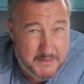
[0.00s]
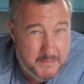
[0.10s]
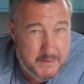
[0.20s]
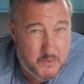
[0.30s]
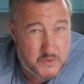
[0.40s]
maybe
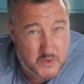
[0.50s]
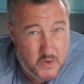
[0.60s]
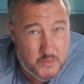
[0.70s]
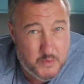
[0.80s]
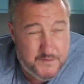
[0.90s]
a bit more to
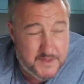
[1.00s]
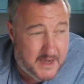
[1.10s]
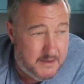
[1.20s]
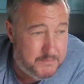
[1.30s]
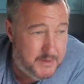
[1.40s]
Cornwall for
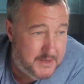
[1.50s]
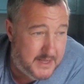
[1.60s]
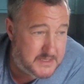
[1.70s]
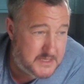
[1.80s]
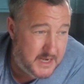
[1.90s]
that, but
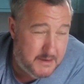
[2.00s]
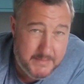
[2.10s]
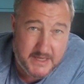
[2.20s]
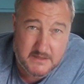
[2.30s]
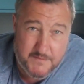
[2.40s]
that's, you know,
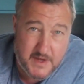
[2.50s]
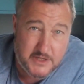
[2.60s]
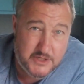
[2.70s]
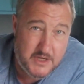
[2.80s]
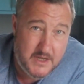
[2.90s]
mixed
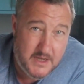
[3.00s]
fish,